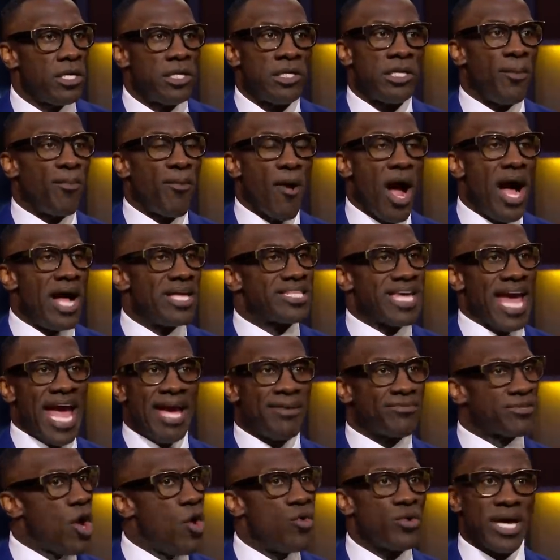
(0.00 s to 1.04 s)
LeBron
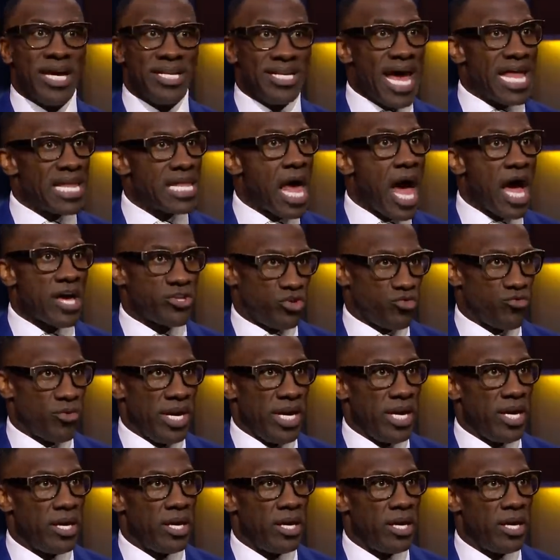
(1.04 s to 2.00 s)
James don't get that luxury.